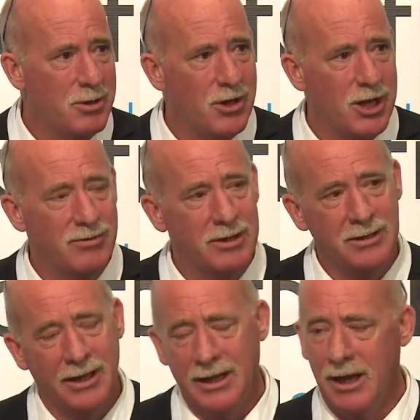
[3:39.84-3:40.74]
even
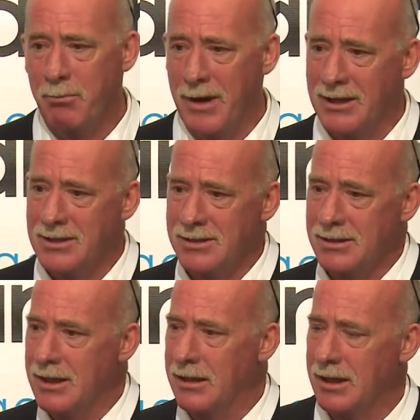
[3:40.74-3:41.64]
getting our banks
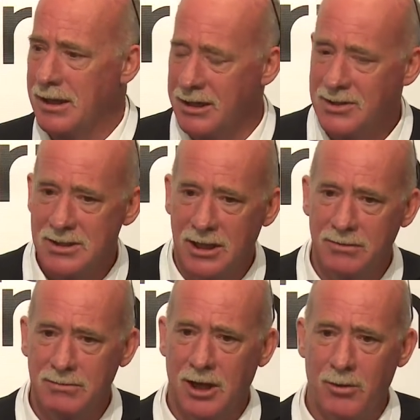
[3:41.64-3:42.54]
together, and instead
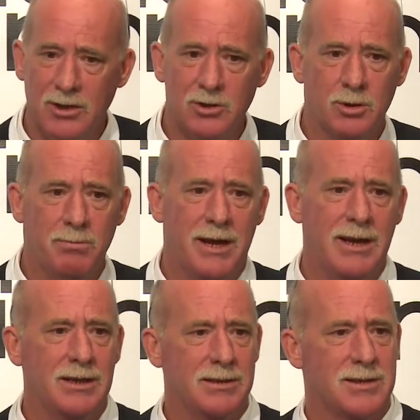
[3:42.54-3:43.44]
of going to a
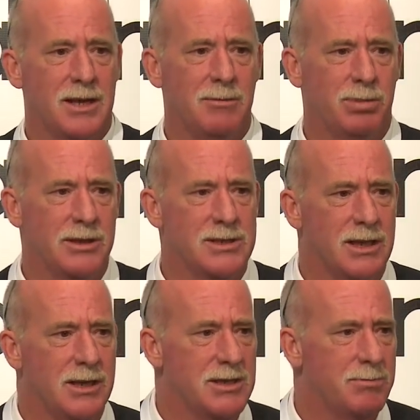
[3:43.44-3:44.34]
bank and saying, please
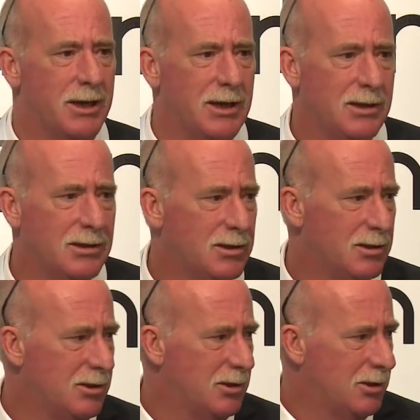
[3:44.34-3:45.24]
lend us money,
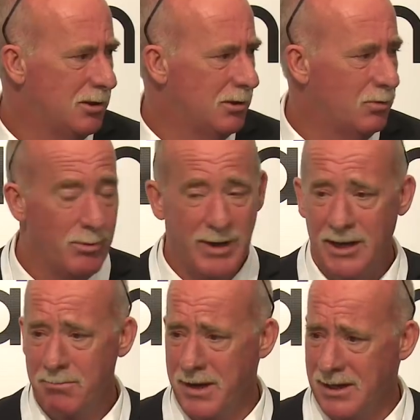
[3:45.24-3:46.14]
we made
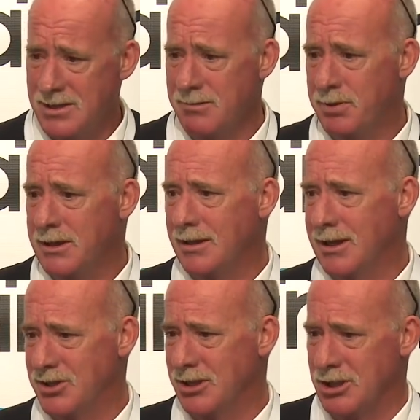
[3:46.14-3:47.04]
our banks compete
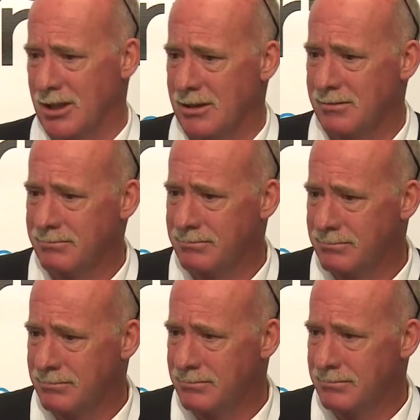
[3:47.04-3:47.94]
against each other
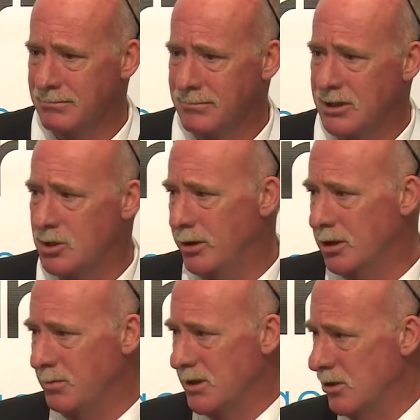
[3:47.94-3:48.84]
until we got
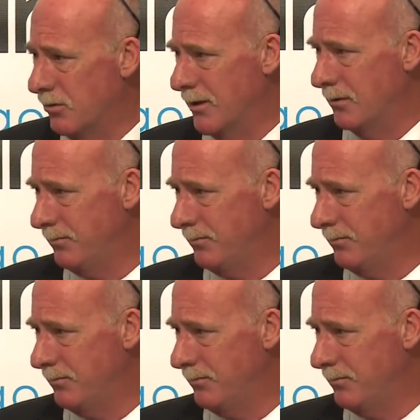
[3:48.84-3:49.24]
the best offer.